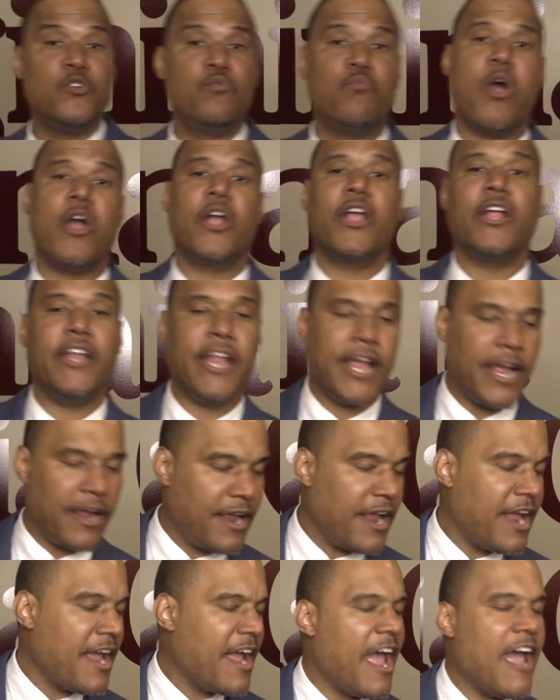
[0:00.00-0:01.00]
You working
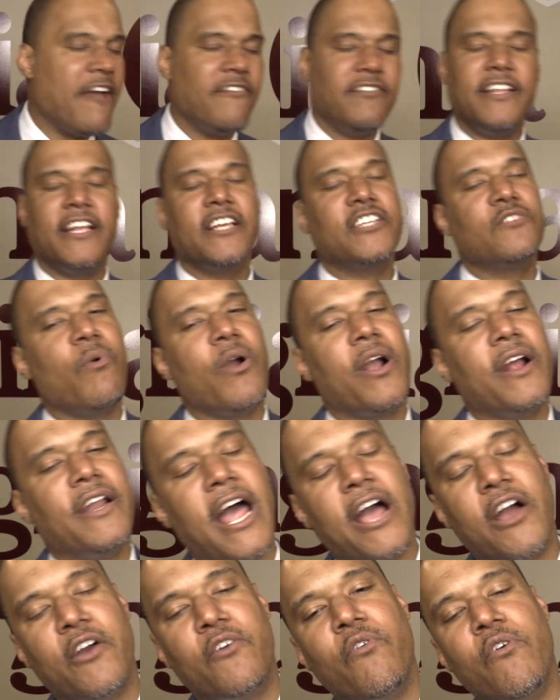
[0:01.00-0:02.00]
there. Everything is working
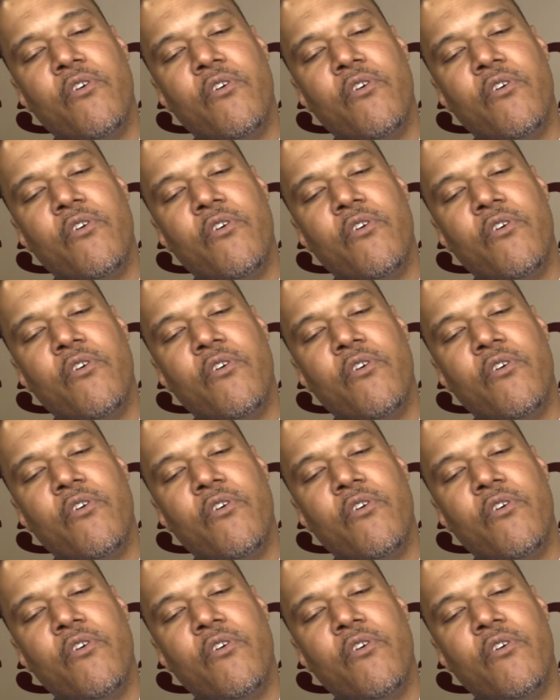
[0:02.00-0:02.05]
out